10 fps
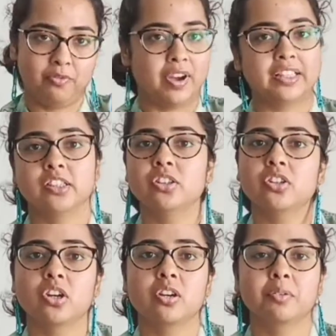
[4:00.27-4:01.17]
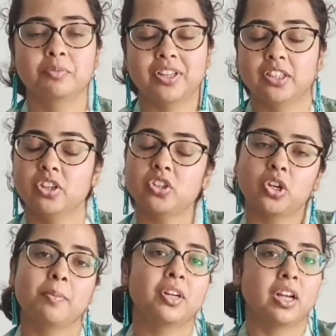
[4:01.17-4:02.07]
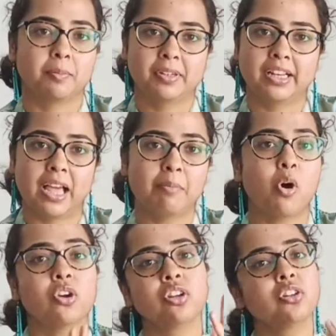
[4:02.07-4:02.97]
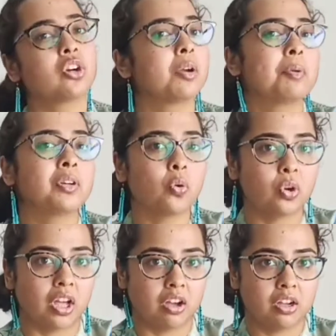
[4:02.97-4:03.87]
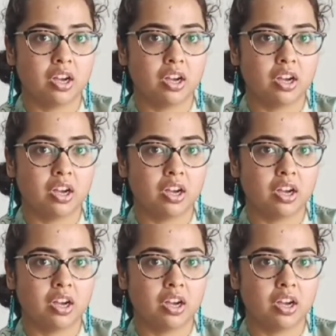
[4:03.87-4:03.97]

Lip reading: Whether you're talking about urban clap or you're talking about Ola,